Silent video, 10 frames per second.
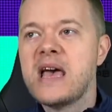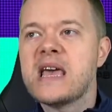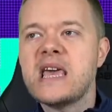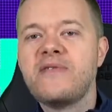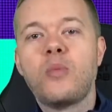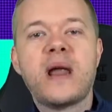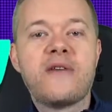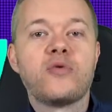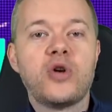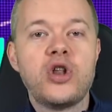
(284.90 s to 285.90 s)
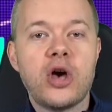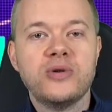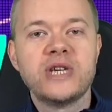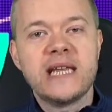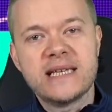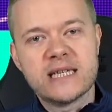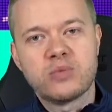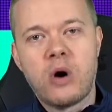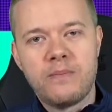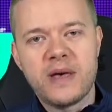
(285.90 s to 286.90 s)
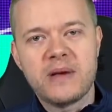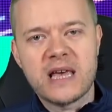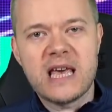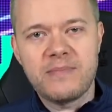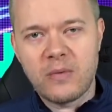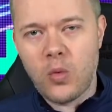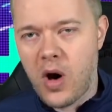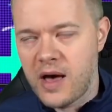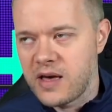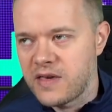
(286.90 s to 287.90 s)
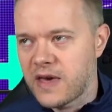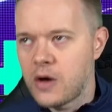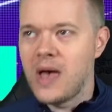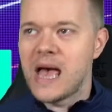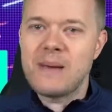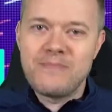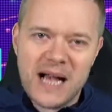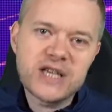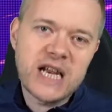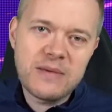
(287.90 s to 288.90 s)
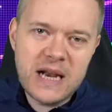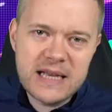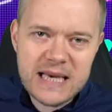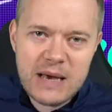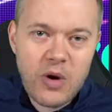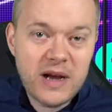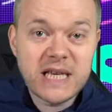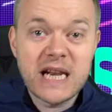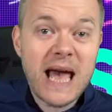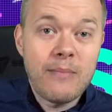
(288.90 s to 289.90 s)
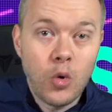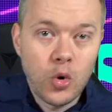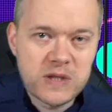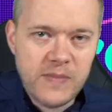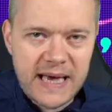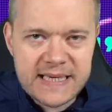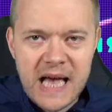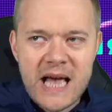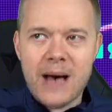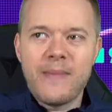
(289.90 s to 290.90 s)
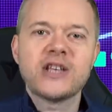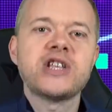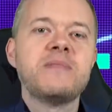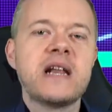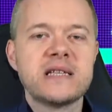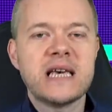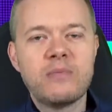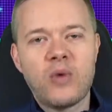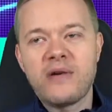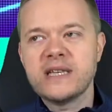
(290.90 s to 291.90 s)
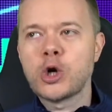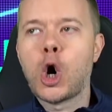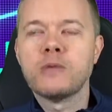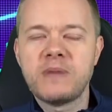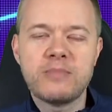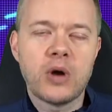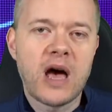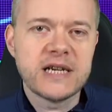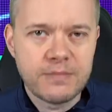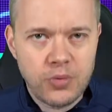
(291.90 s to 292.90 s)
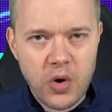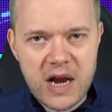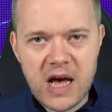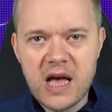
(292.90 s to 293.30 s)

even when everyone knows you need to swamp him and keep him quiet. So, imagine him in a team where he's going to get more space. Imagine him in a team where he's got people like De Bruyne